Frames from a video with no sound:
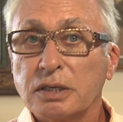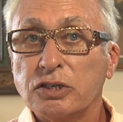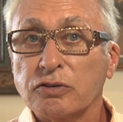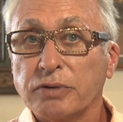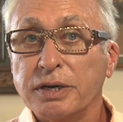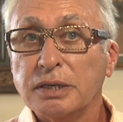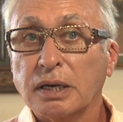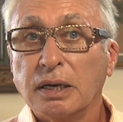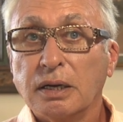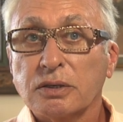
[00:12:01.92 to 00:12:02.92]
Teaching
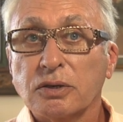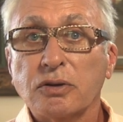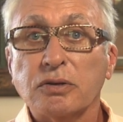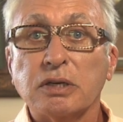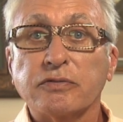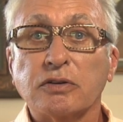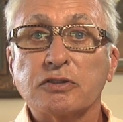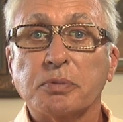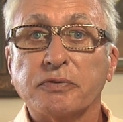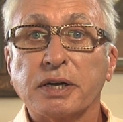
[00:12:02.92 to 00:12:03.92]
writing not only
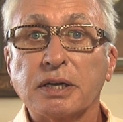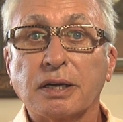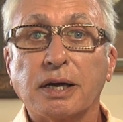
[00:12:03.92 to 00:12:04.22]
involves providing